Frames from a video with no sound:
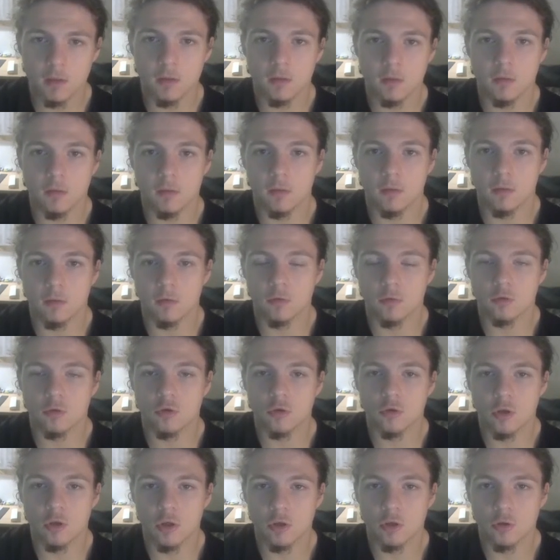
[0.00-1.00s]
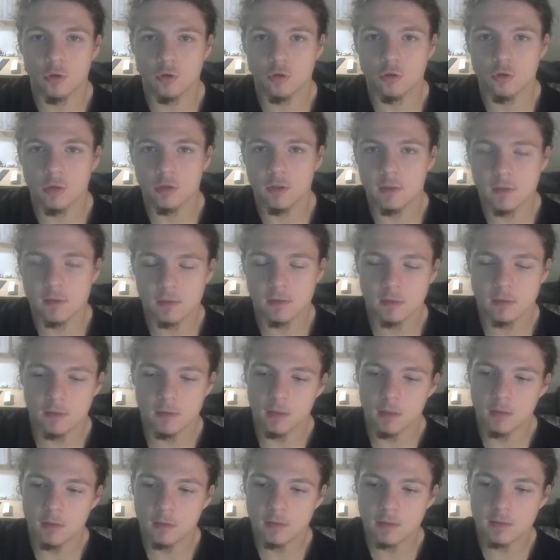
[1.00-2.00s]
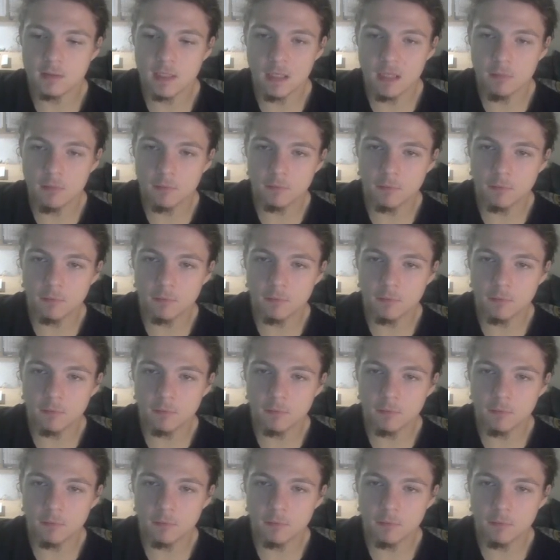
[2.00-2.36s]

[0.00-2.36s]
is in the same